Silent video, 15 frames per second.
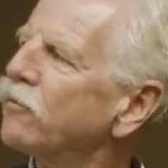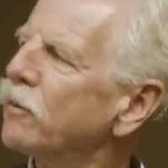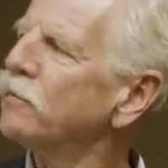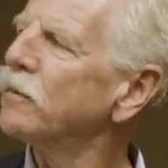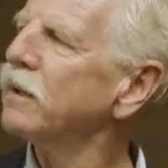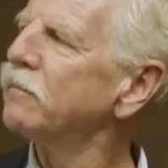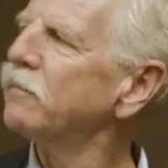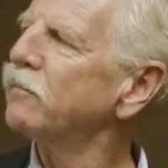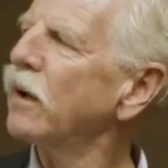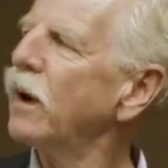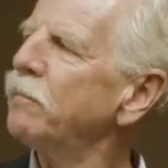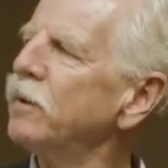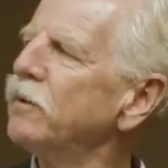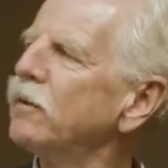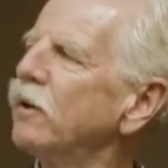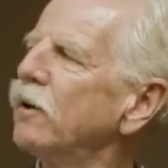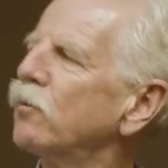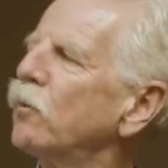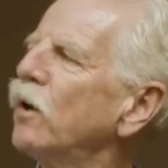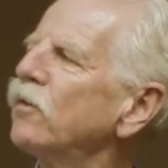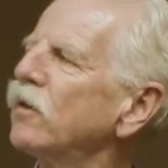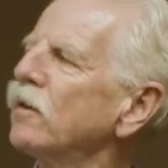from up until
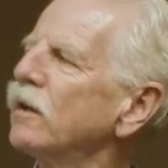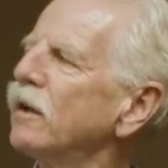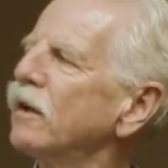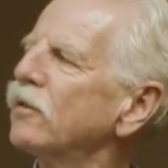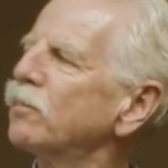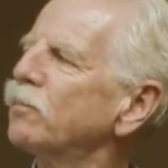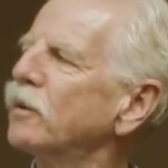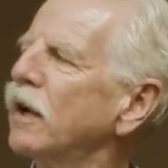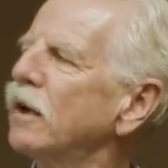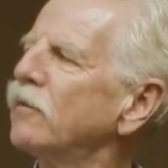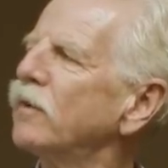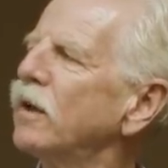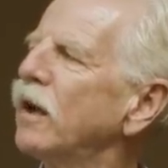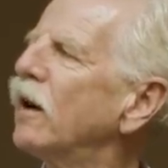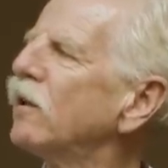recently as kind of the